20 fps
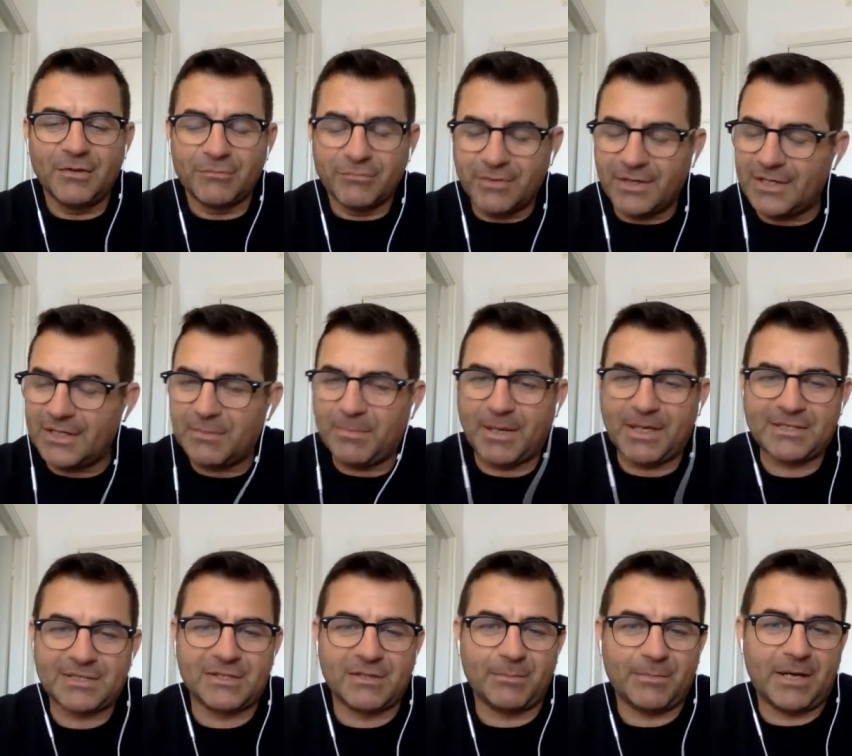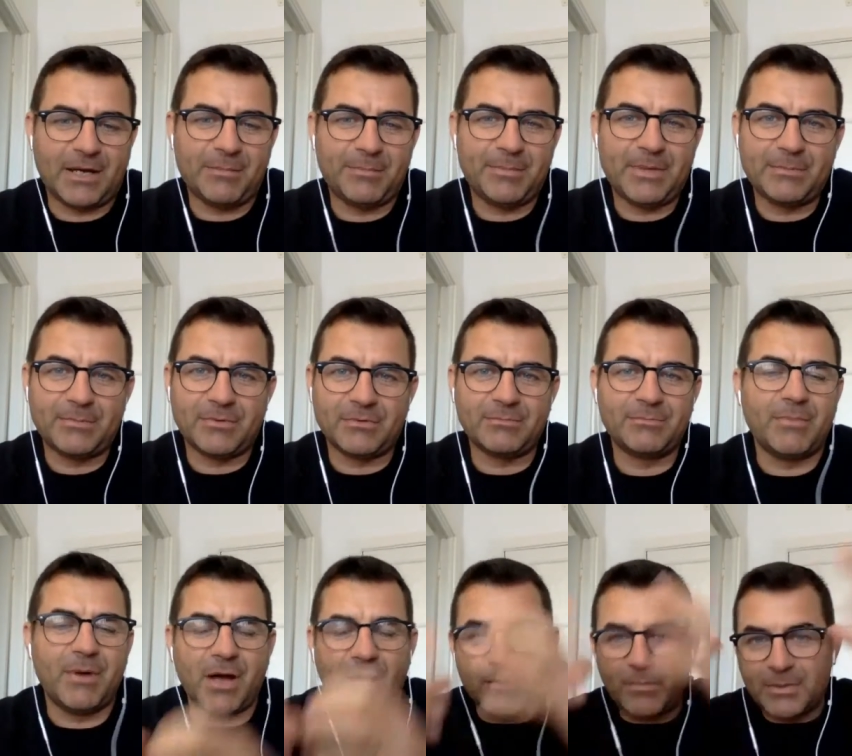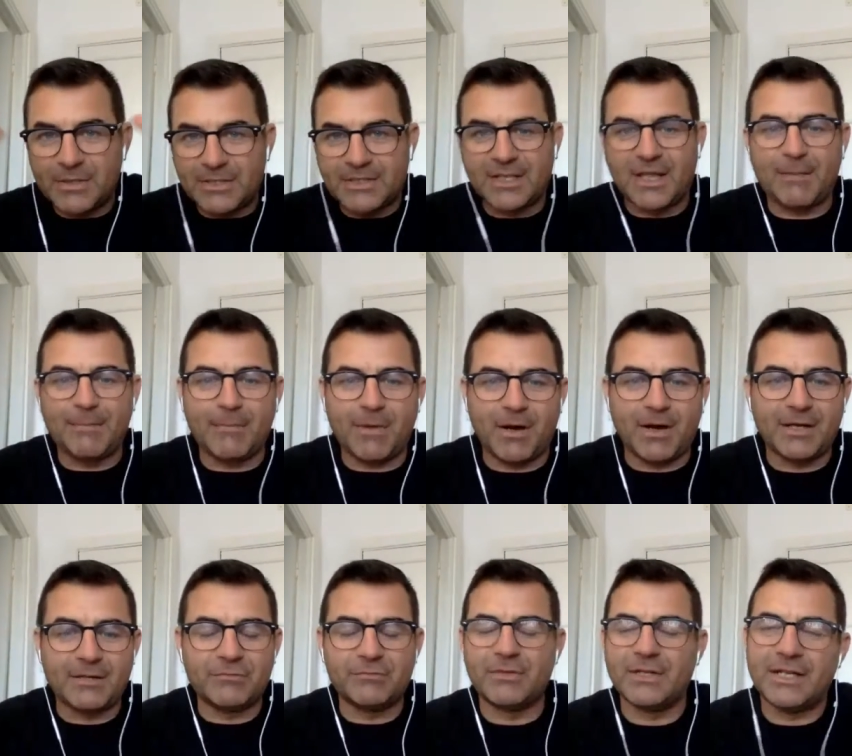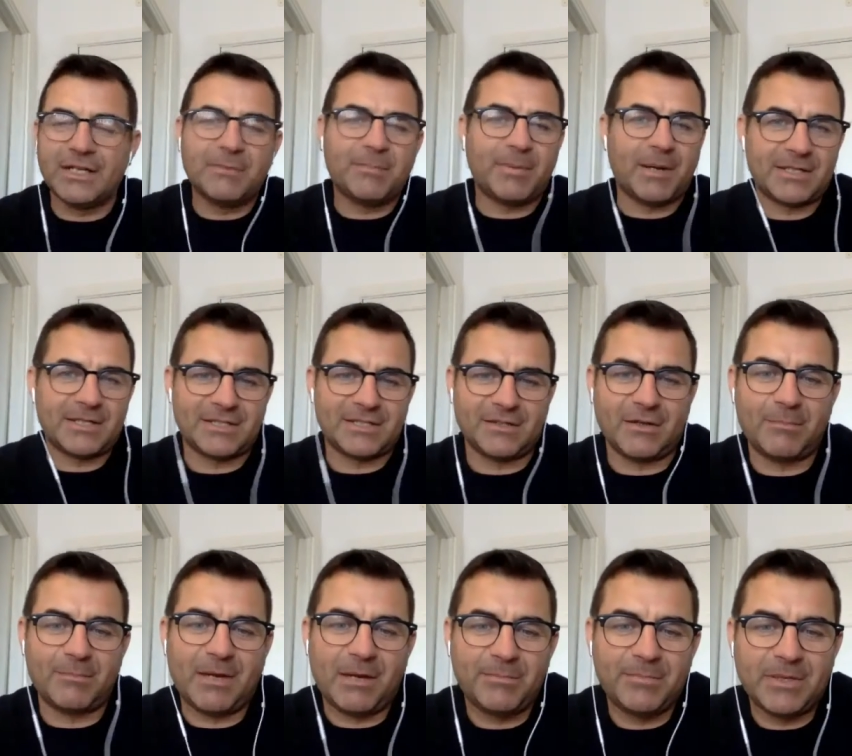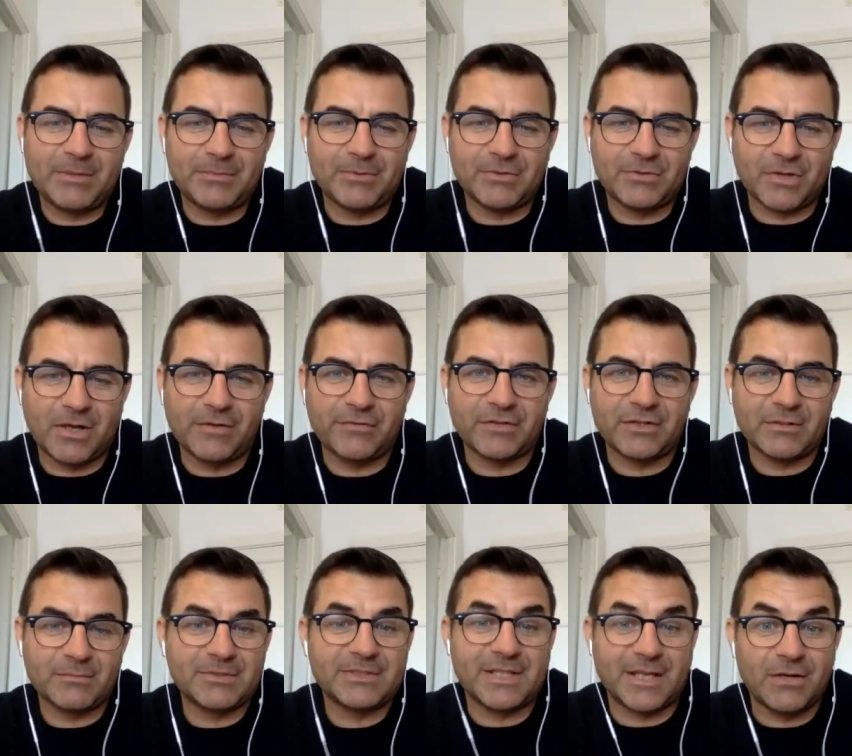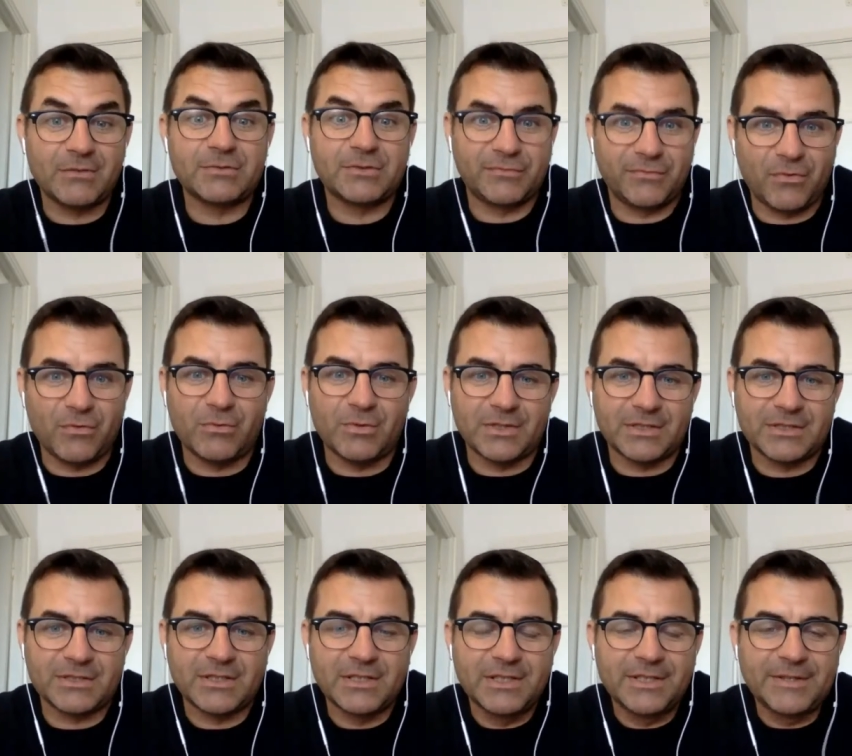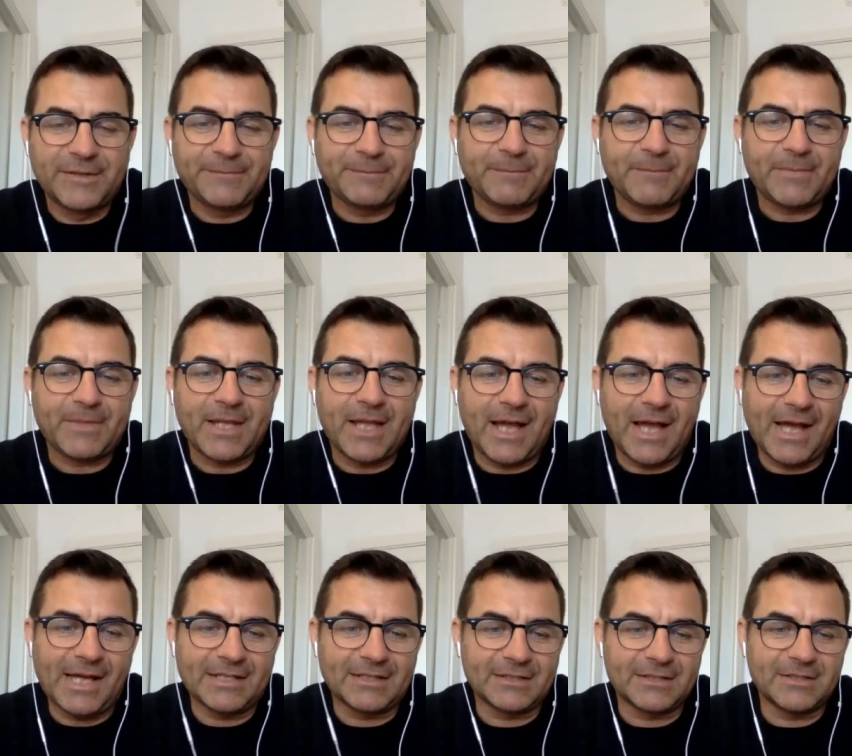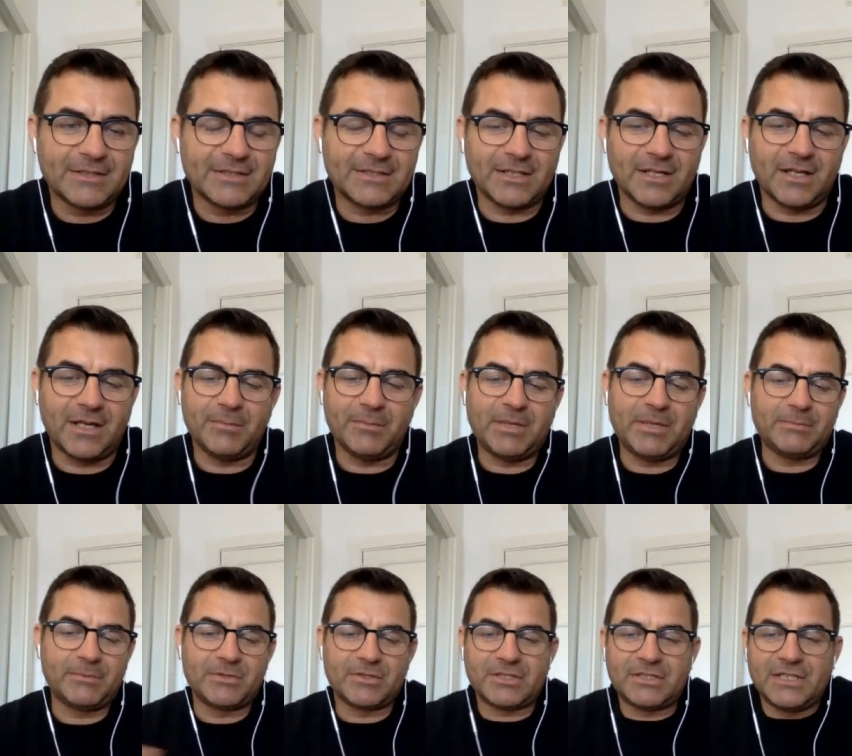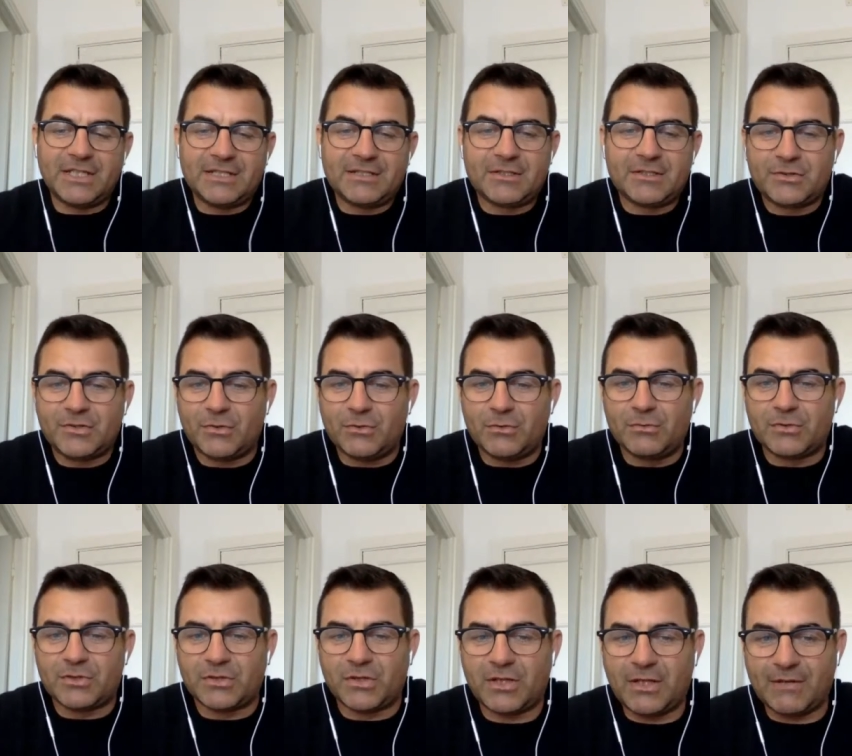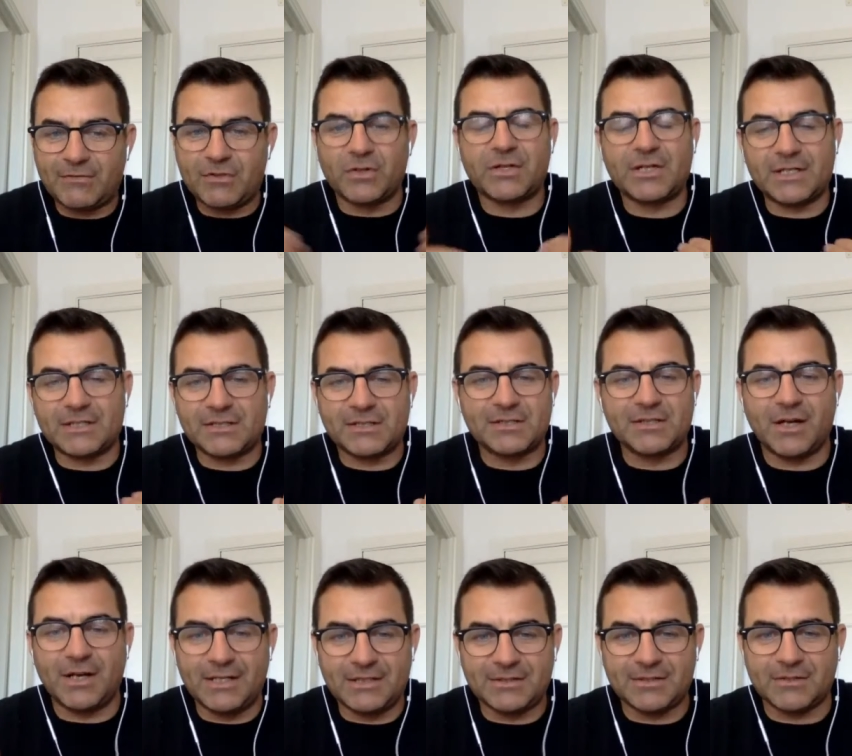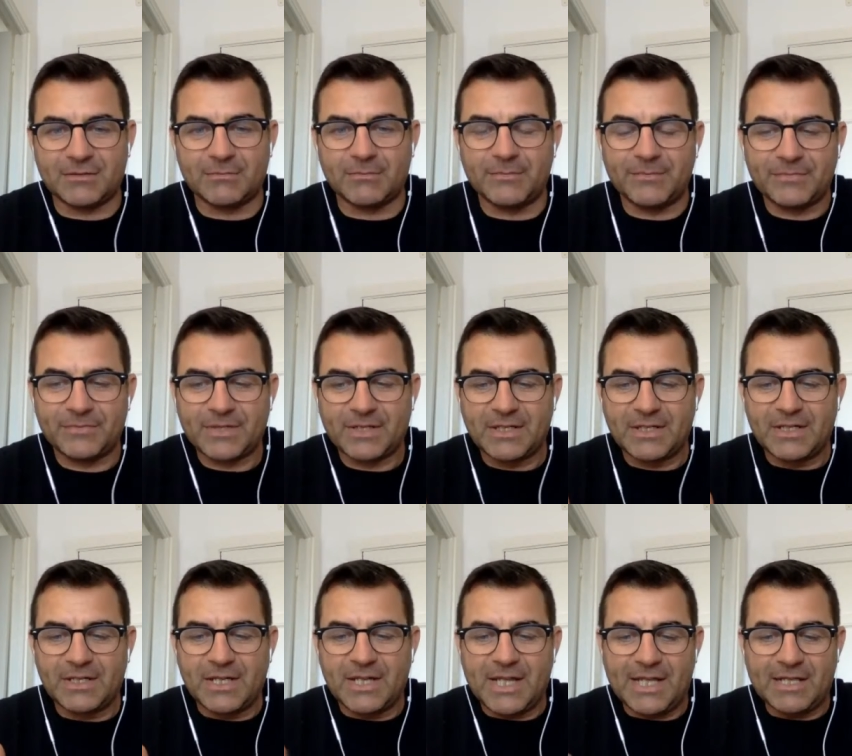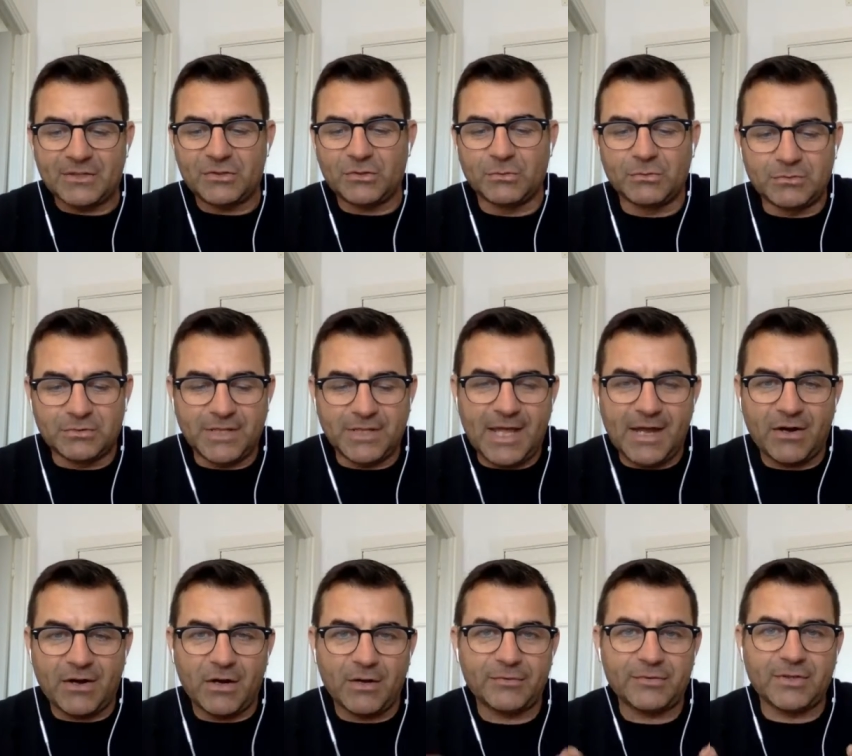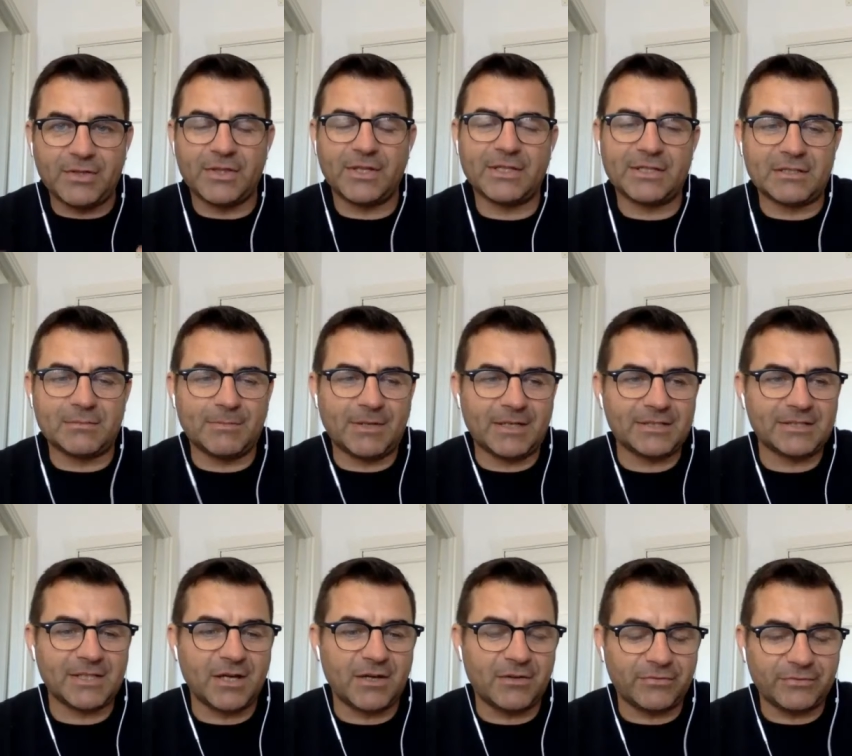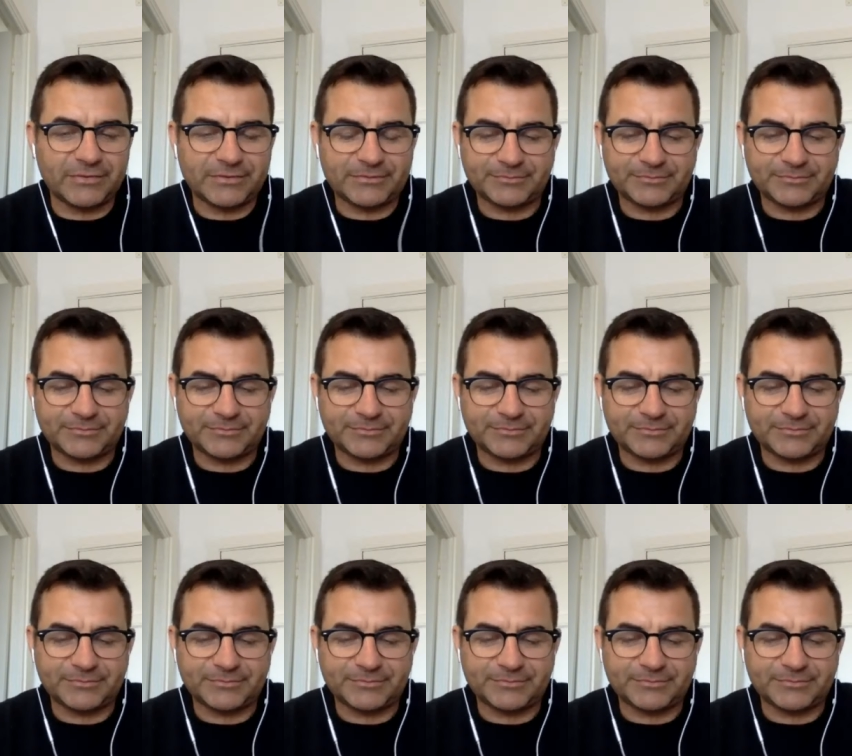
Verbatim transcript: really passionate about people opening their mind, really passionate about people driving themselves forward. And uh, people just need the tools, you know, they've got it inside them. It's all there. I often think to myself,